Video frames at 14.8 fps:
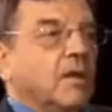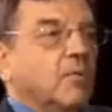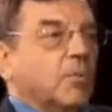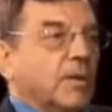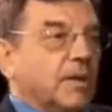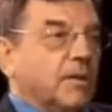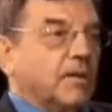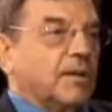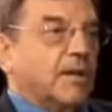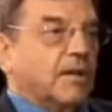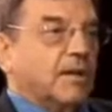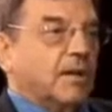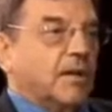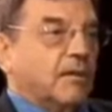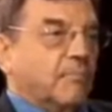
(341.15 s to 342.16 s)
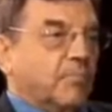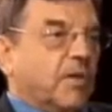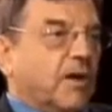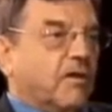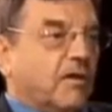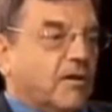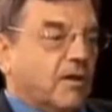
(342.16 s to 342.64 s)
real estate debt
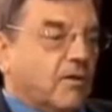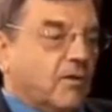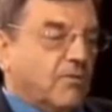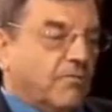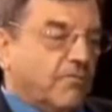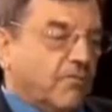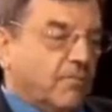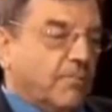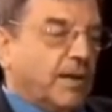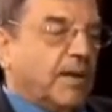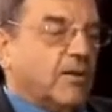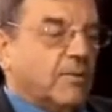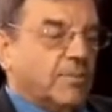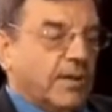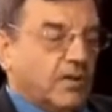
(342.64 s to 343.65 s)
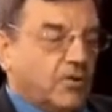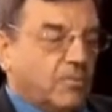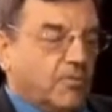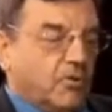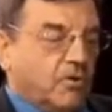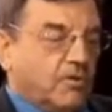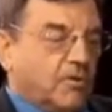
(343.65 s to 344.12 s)
by
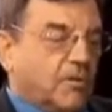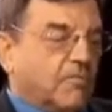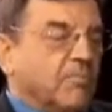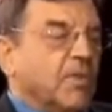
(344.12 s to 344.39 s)
homeowners.